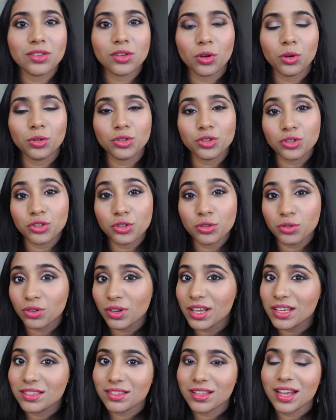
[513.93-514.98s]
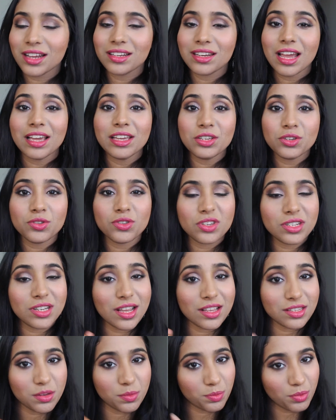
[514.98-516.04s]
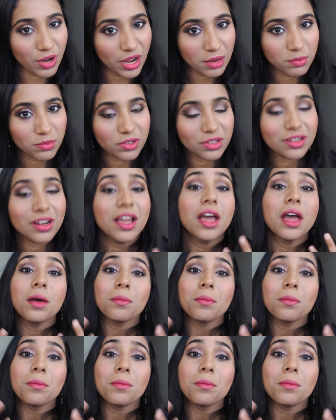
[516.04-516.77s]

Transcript: So to neutralize that, I use it as a primer.